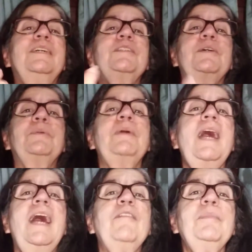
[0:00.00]
So
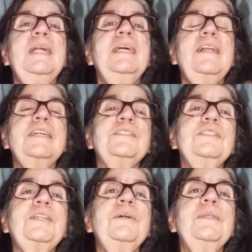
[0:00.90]
everybody likes to
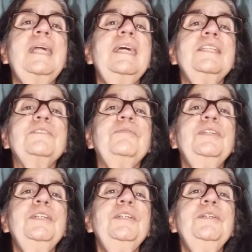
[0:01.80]
show the cans of
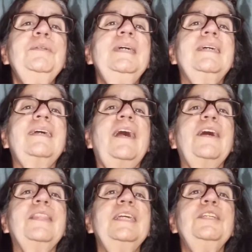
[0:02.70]
food. I
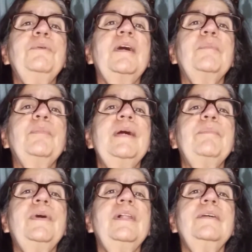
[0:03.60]
think you ought to prep
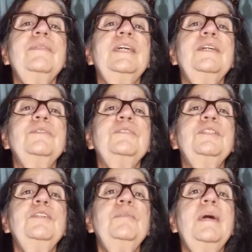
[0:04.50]
all of those
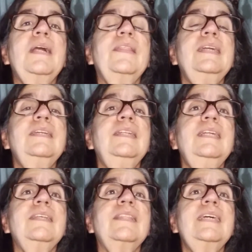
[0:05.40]
too, but I think you
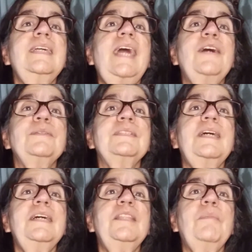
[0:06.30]
need to think
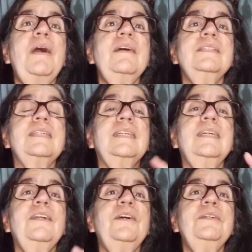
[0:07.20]
outside the box and
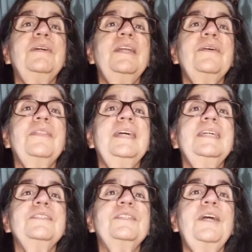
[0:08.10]
get all your other
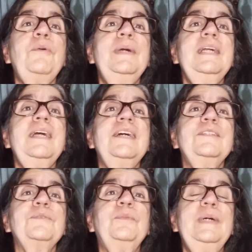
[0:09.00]
things going
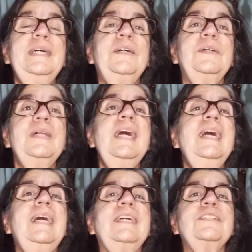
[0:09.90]
as well.
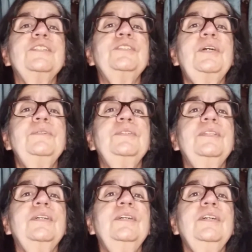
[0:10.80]
I just showed you
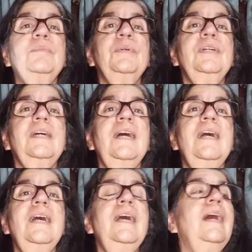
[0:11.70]
the cookbook
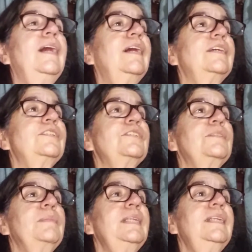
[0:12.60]
uh, just
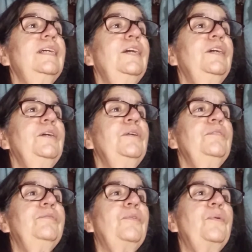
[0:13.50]
a minute ago
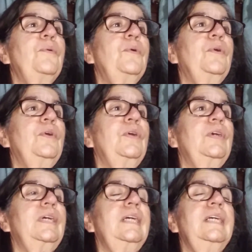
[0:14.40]

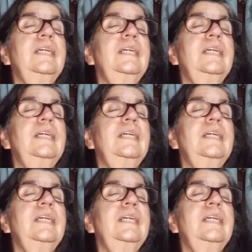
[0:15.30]
for